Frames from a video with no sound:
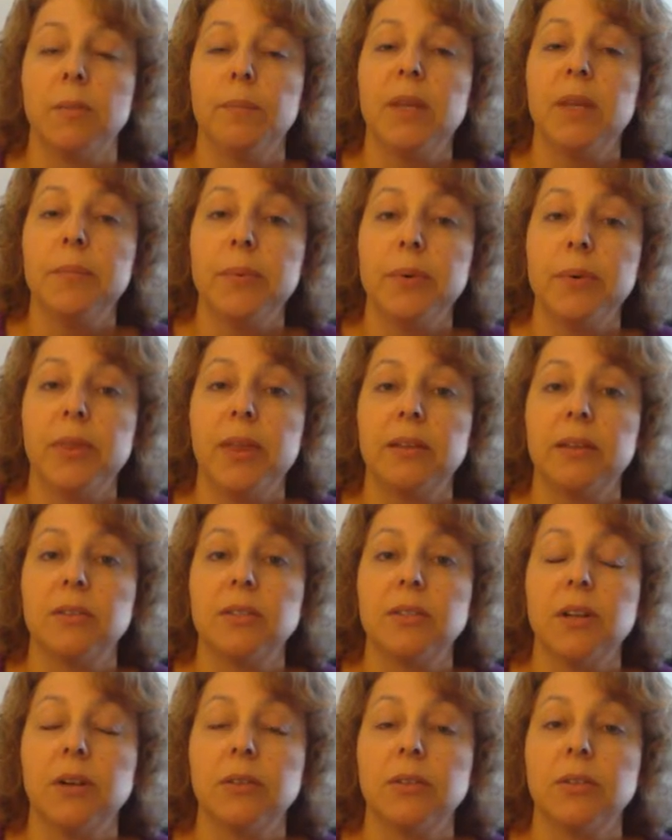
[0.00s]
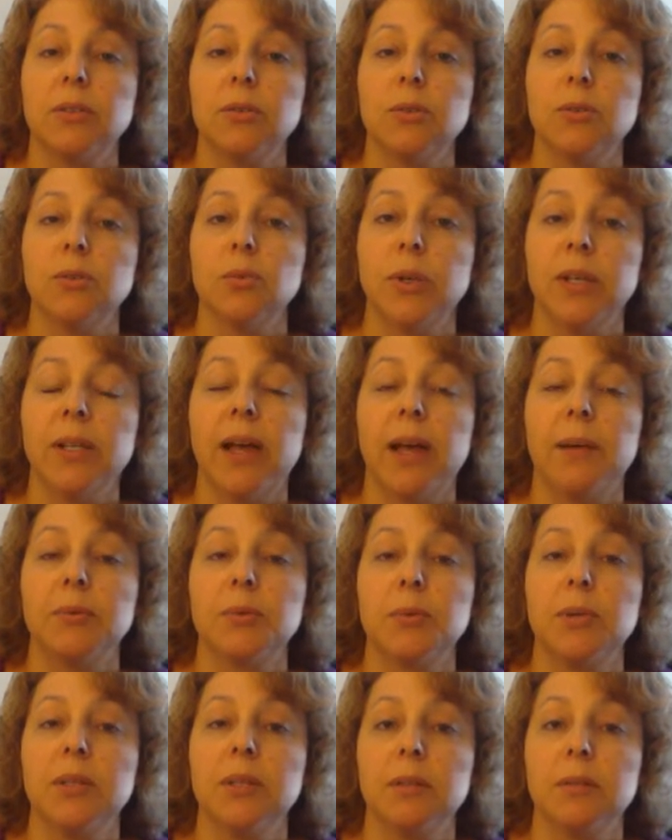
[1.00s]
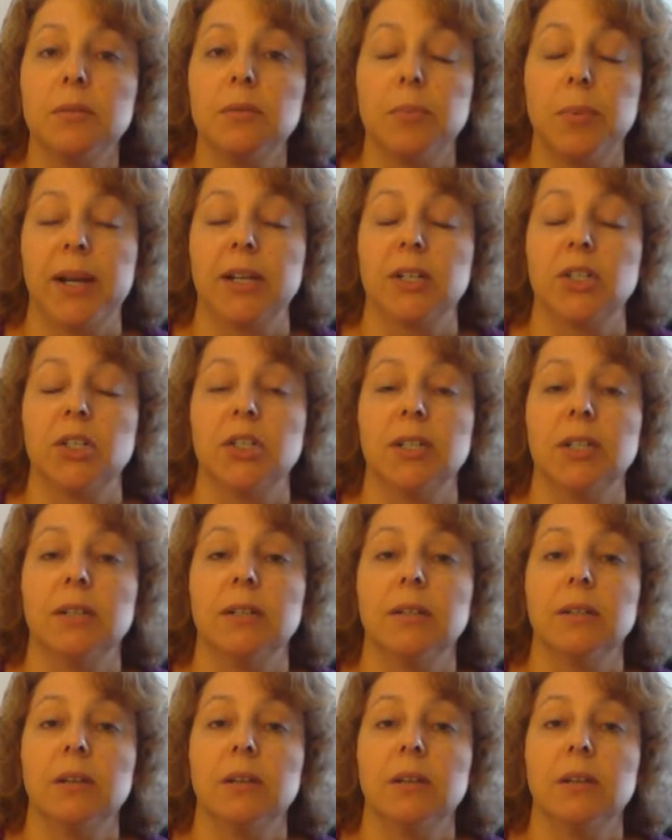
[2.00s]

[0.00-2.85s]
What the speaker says: people that start to relapse with depression